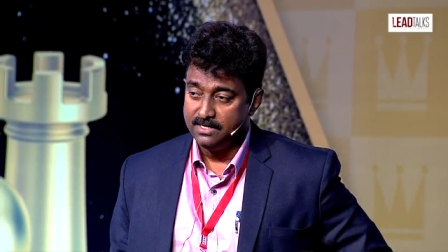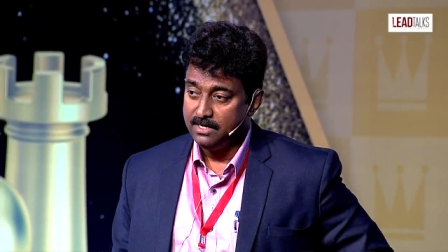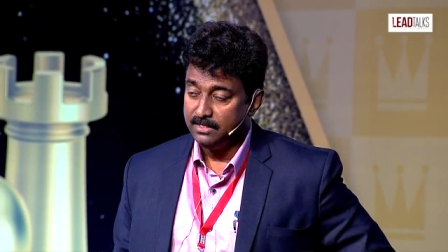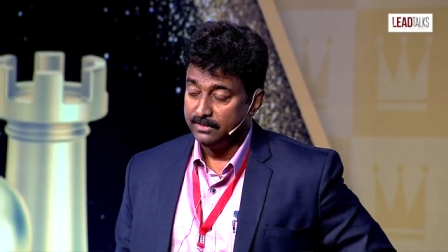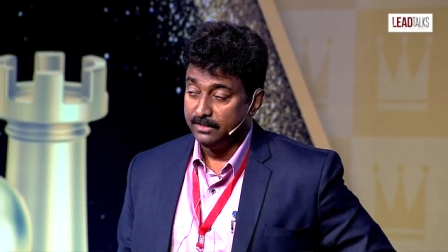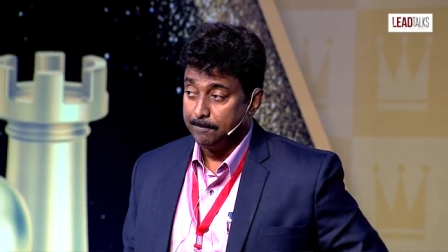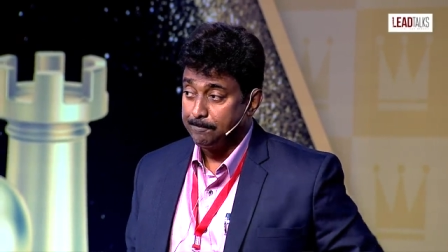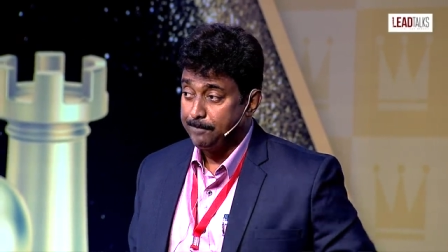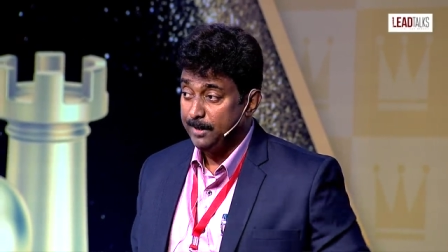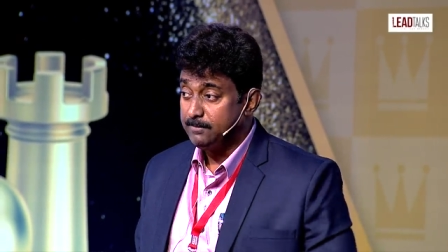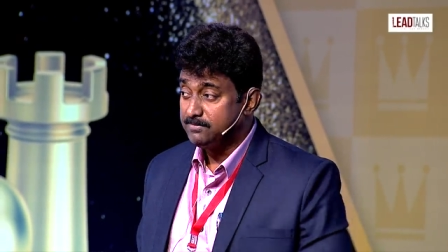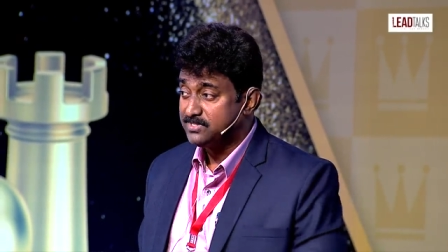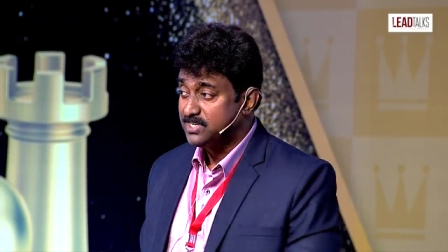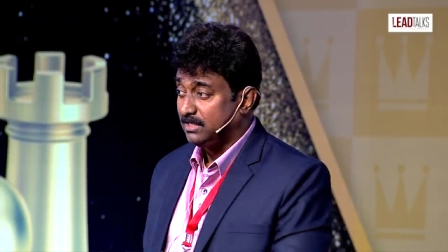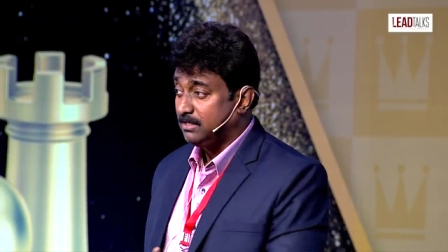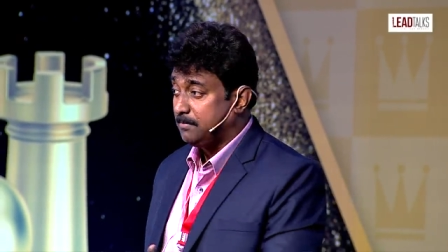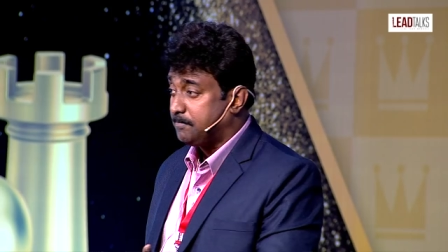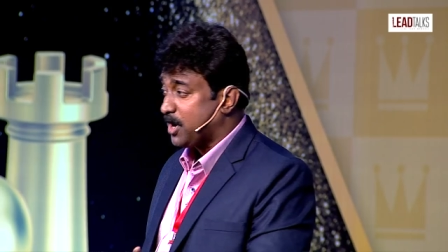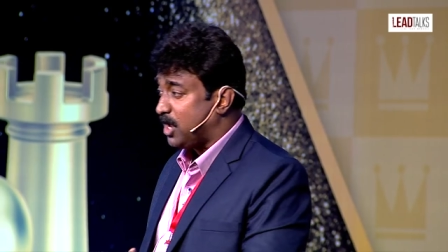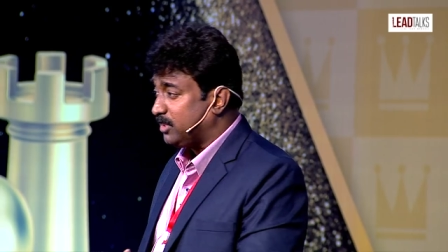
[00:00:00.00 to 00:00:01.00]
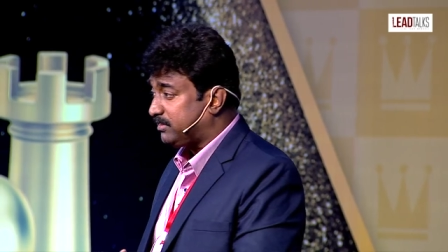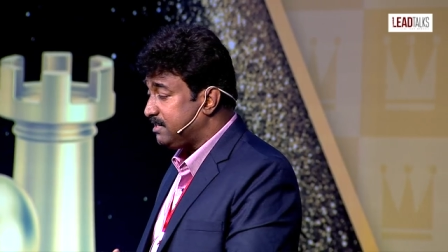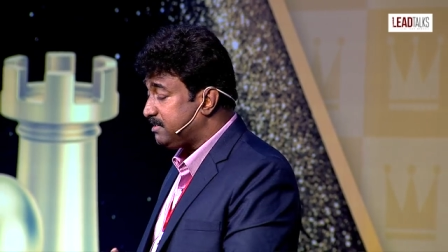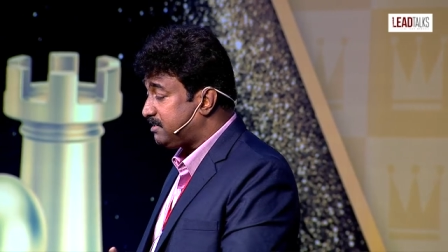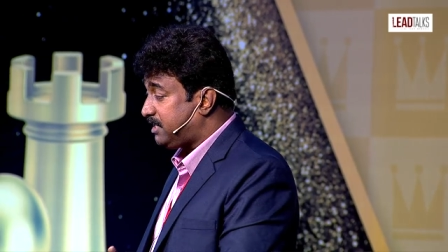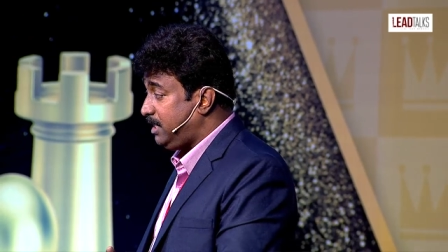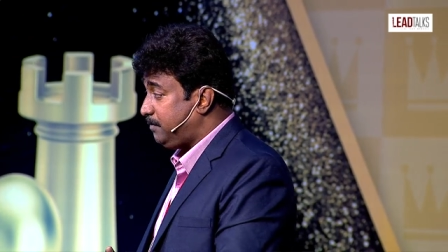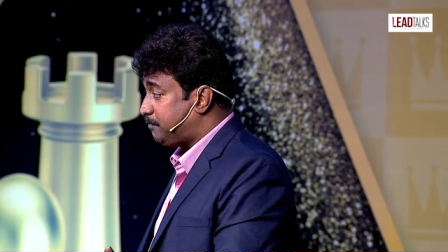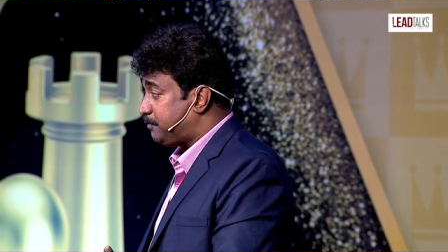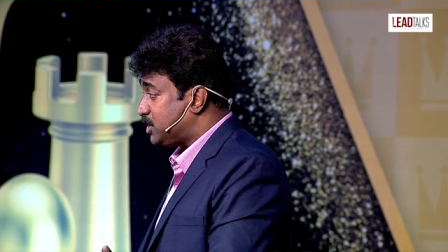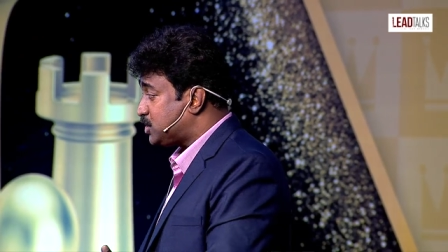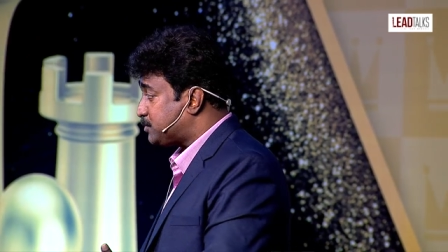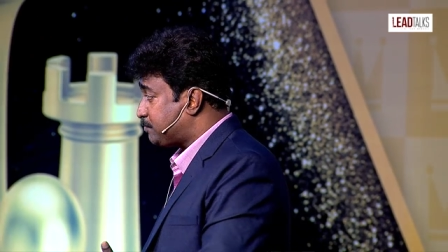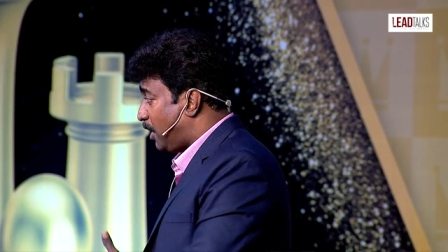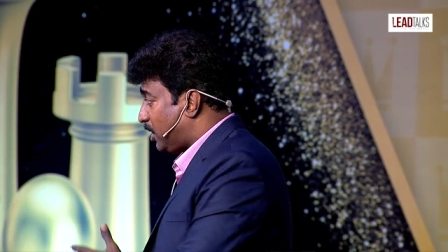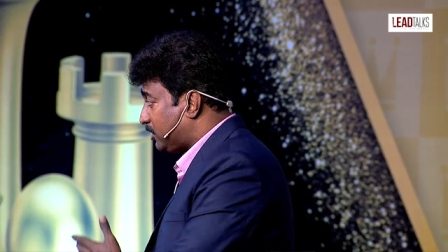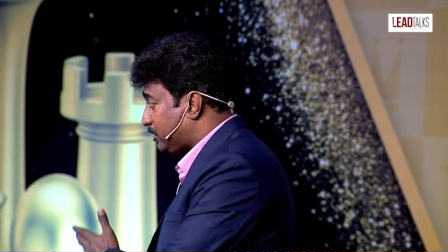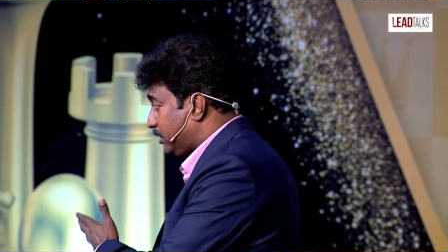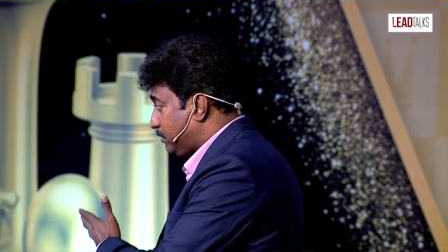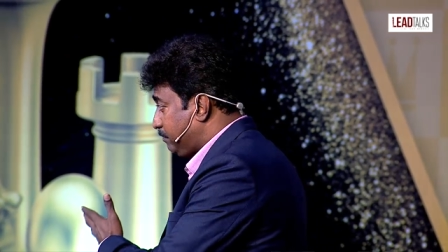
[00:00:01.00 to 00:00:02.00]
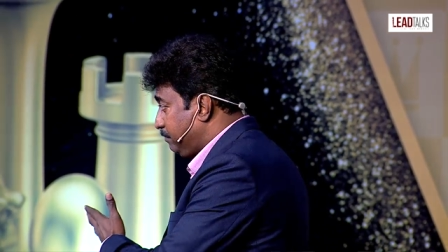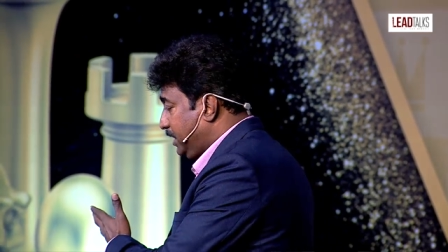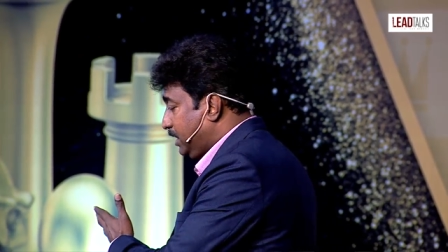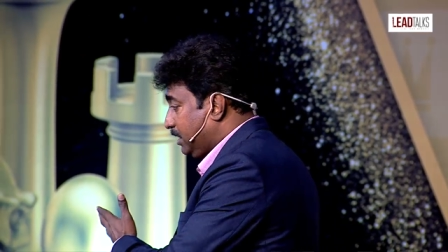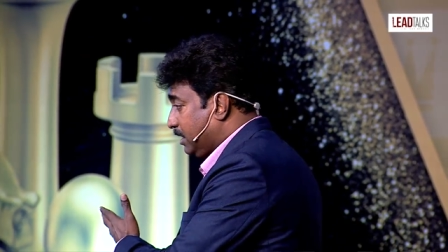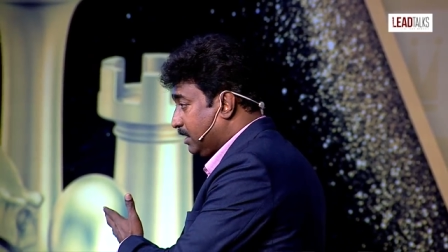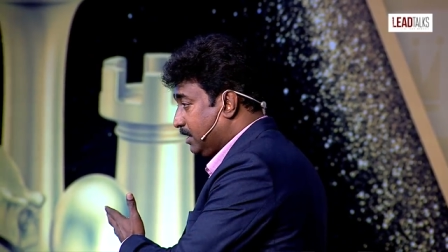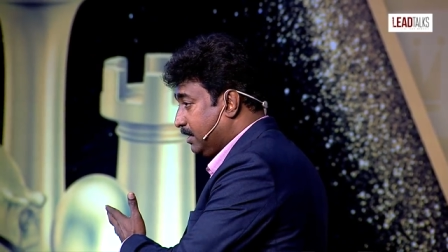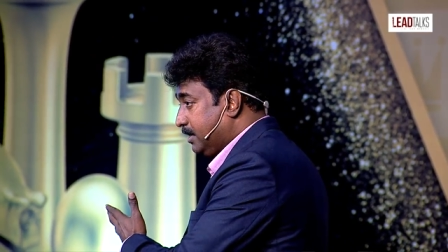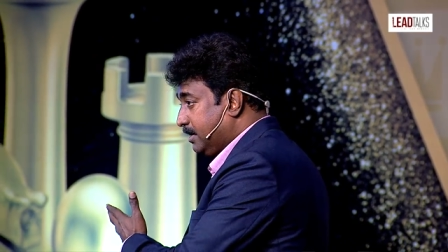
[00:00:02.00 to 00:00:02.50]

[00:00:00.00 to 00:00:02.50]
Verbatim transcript: The pimps and the brothel keepers spotted me.